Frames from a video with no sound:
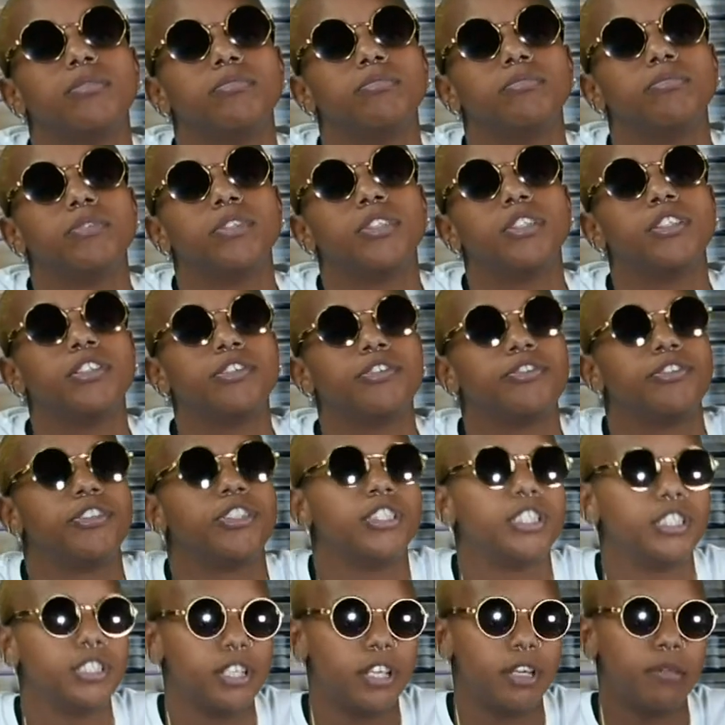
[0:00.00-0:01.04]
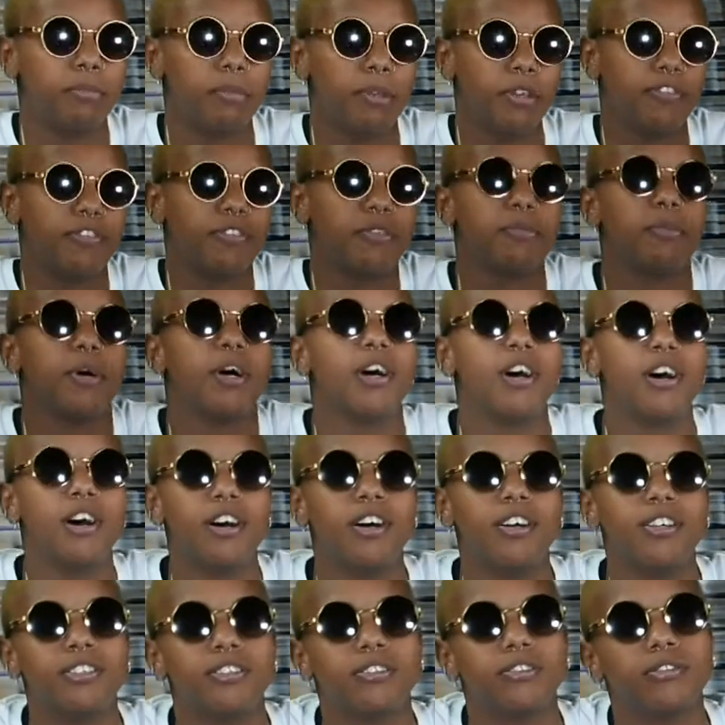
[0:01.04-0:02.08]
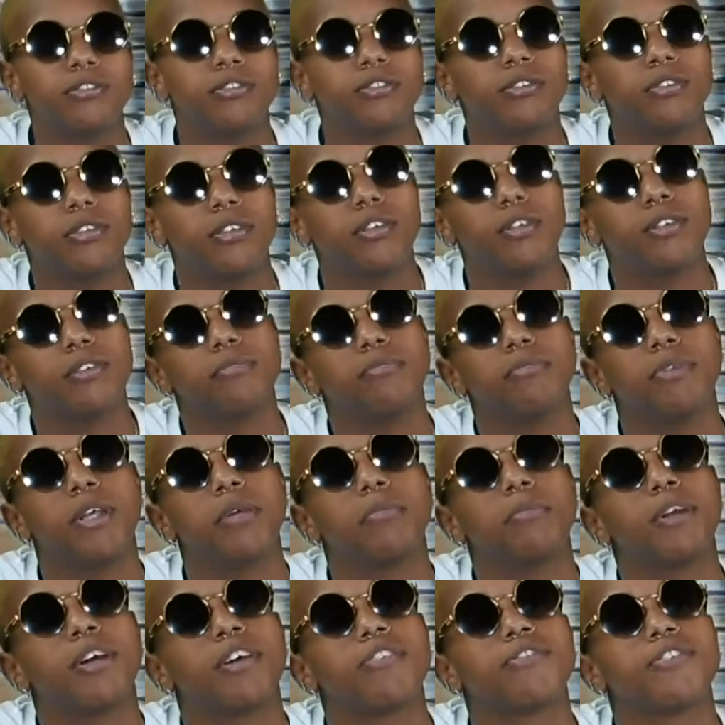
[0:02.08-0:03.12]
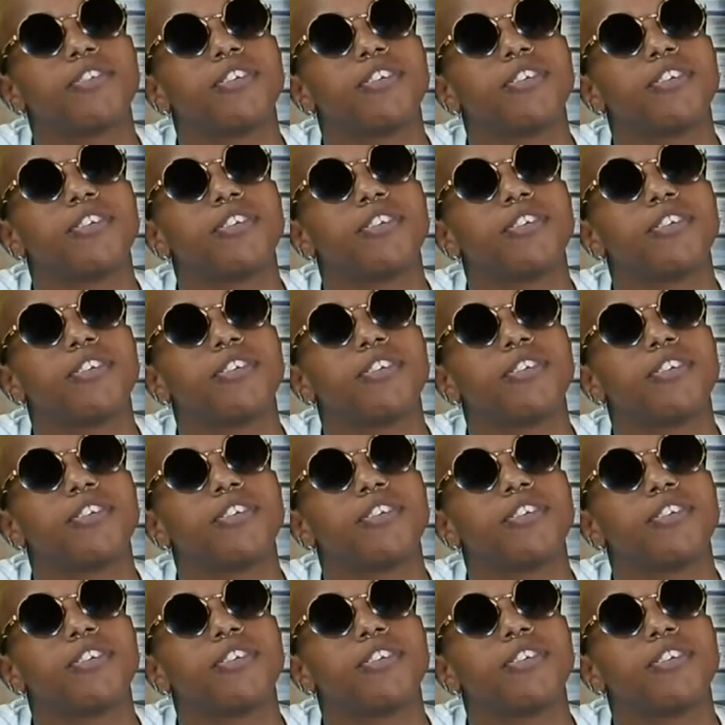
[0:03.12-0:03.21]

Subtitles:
to differentiate me from my aunt, named after